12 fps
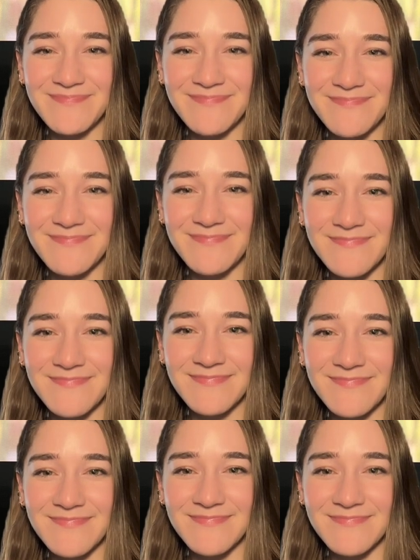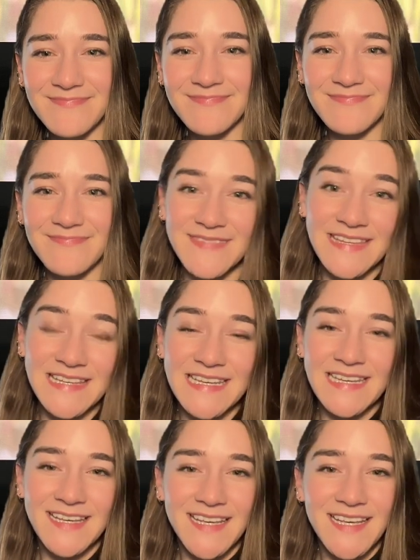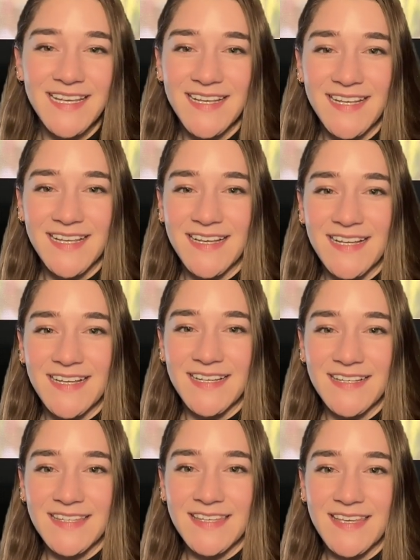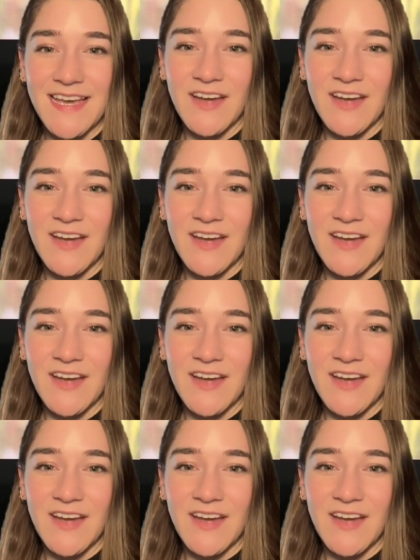Yeah, her makeup and hair hasn't been the same either.